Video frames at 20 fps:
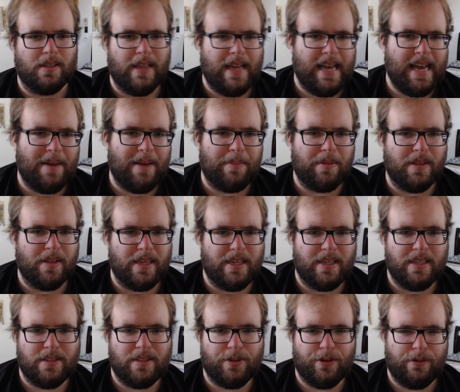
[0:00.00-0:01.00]
lap
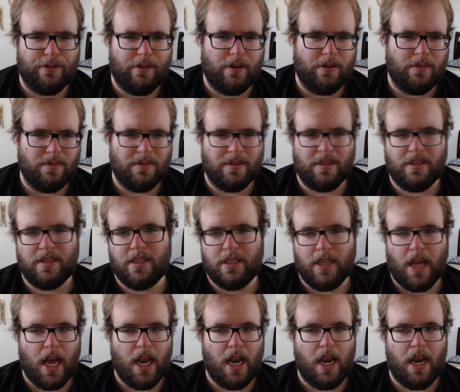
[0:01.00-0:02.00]
like it's her own
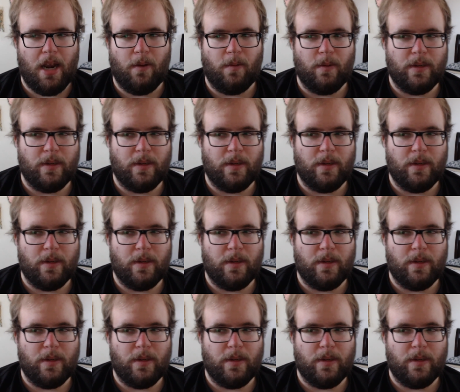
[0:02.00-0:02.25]
son.